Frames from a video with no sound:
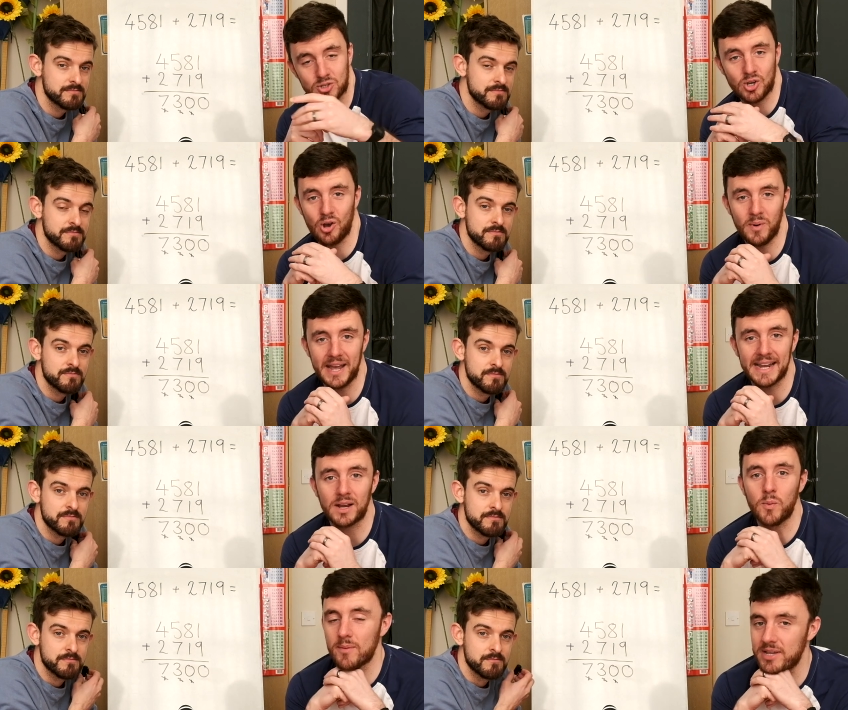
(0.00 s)
Speaker 1: us your work.
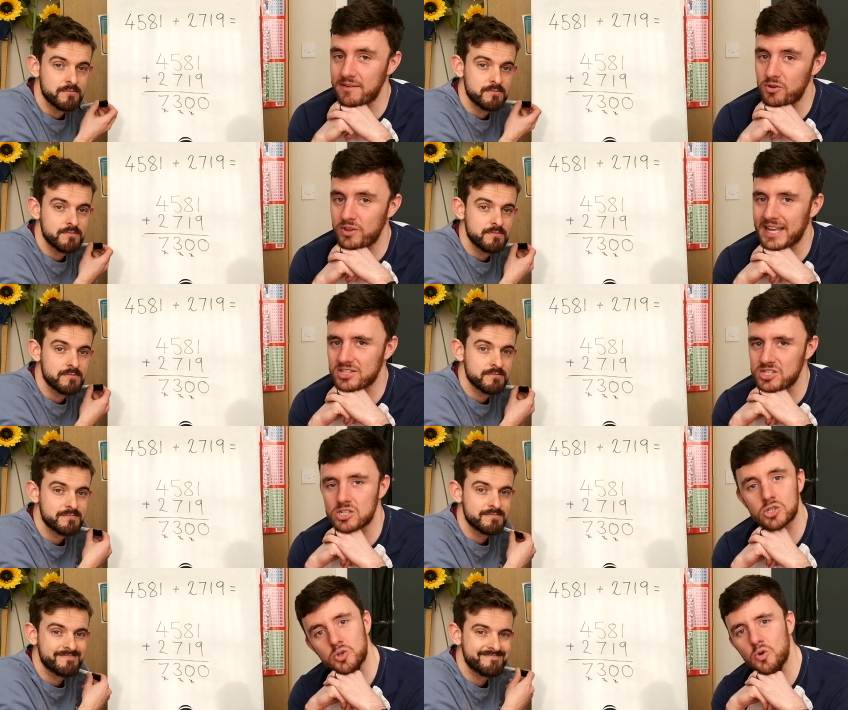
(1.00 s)
We will give you the answers
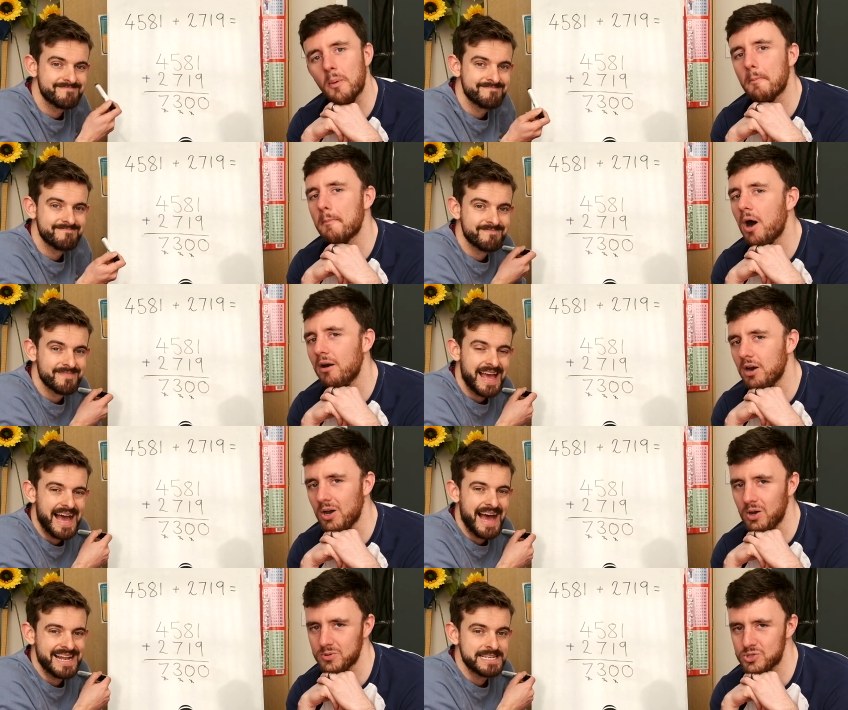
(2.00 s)
tomorrow.
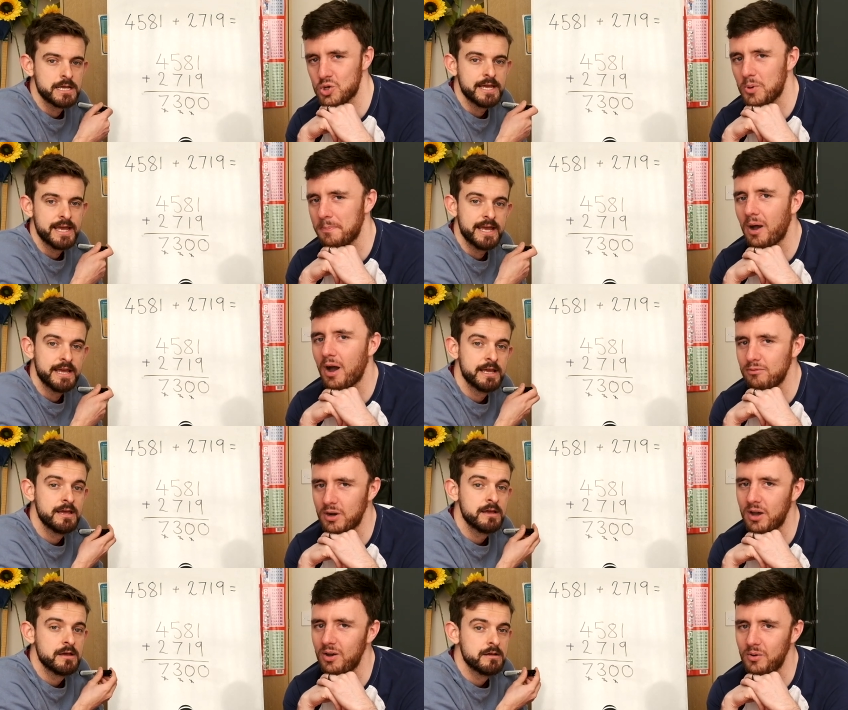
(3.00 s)
And
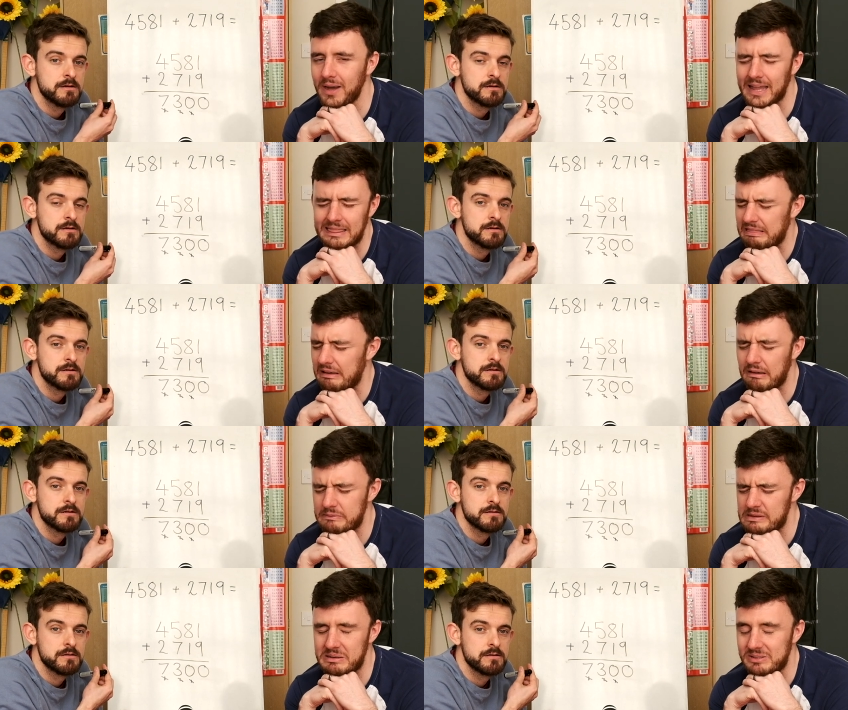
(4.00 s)
tomorrow. I love
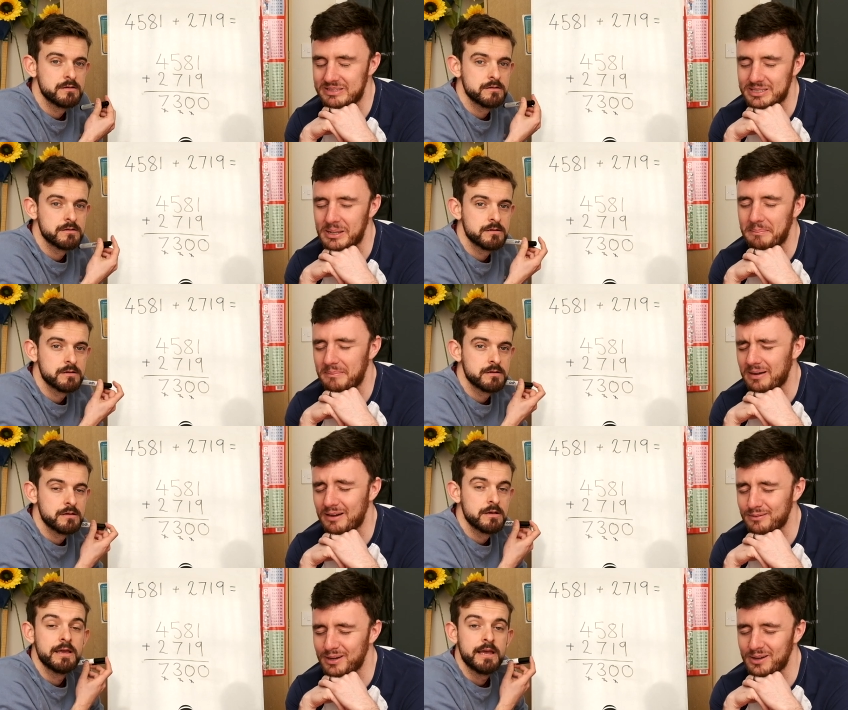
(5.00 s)
you tomorrow.
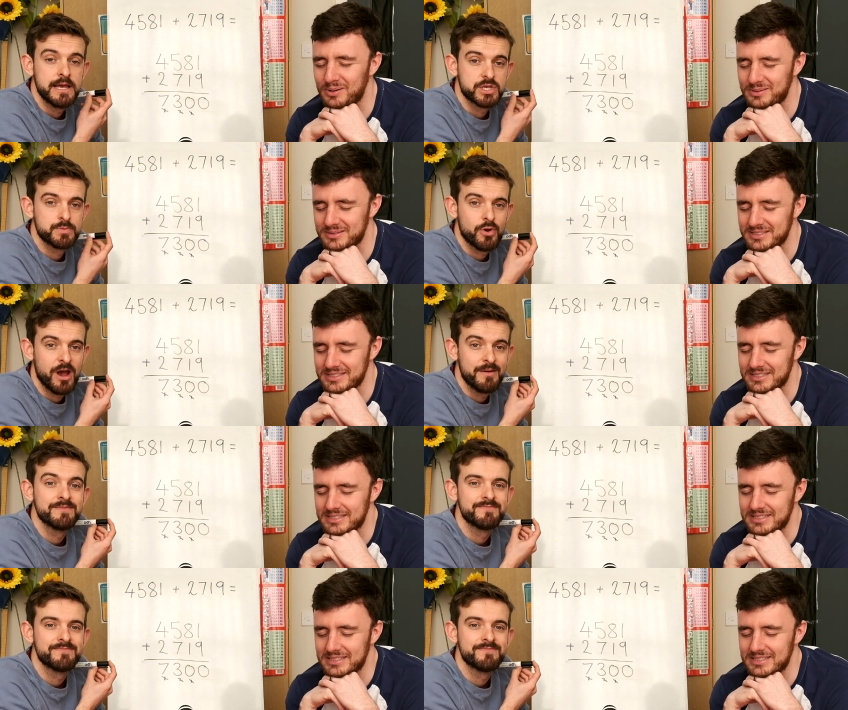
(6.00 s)
Hit subscribe.